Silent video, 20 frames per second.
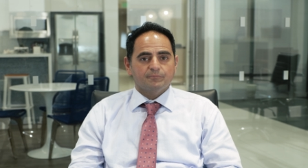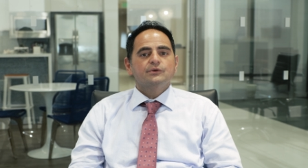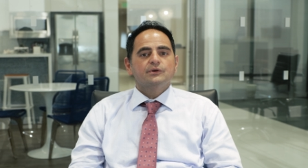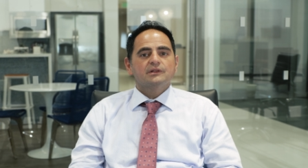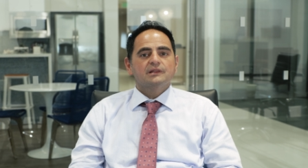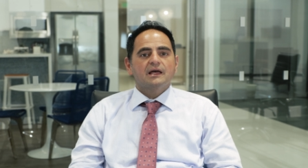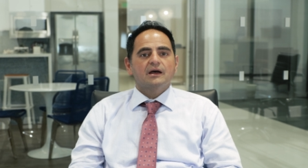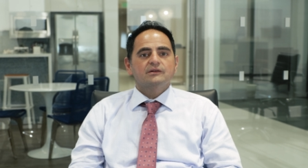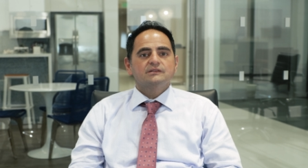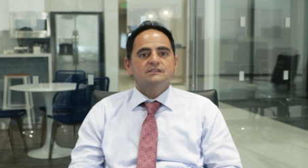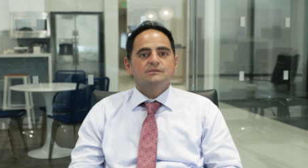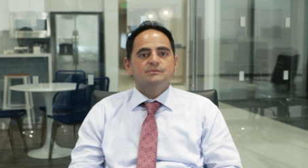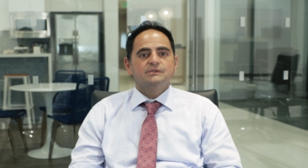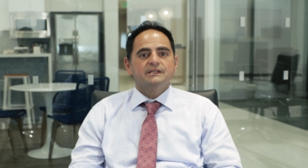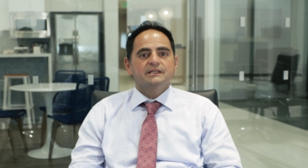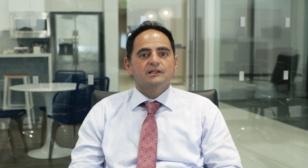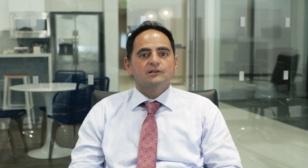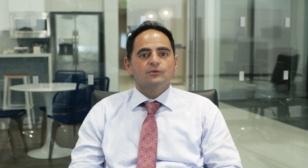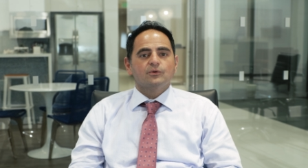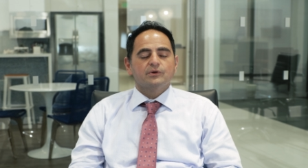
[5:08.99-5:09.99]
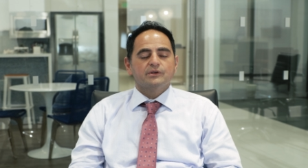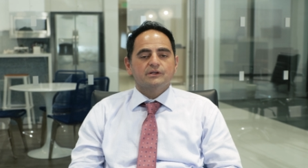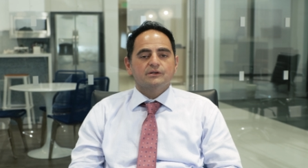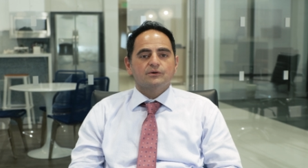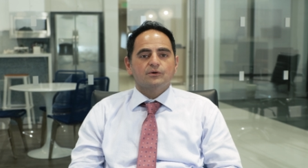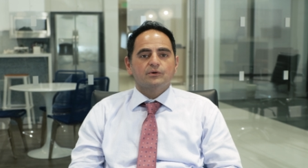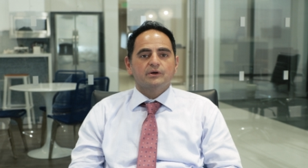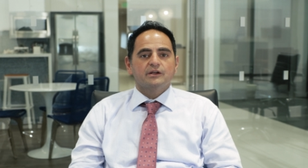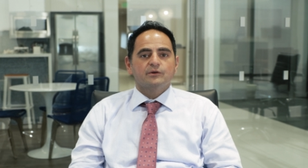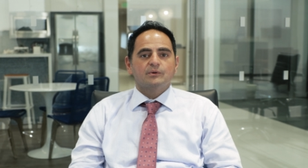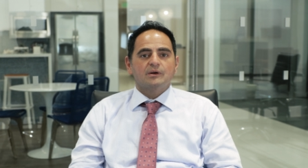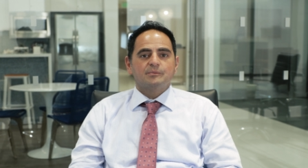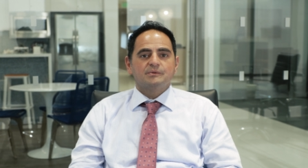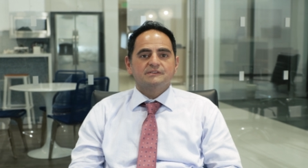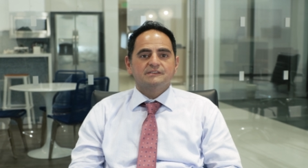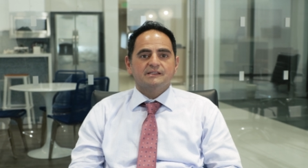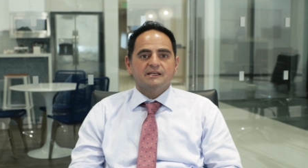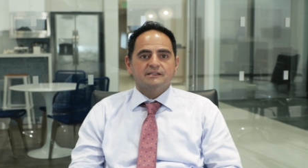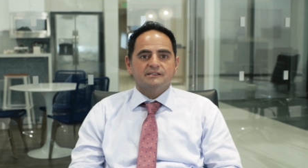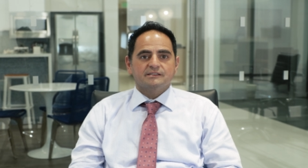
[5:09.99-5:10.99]
You're allowed to bring a lawyer or a
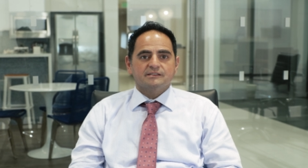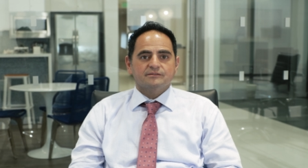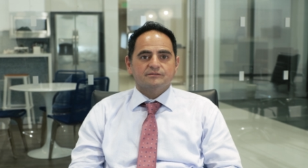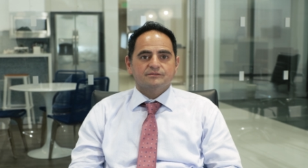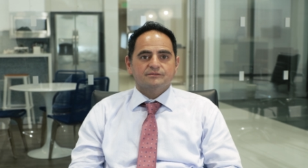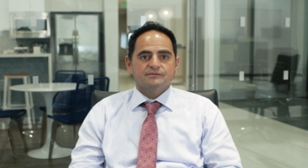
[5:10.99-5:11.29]
representative.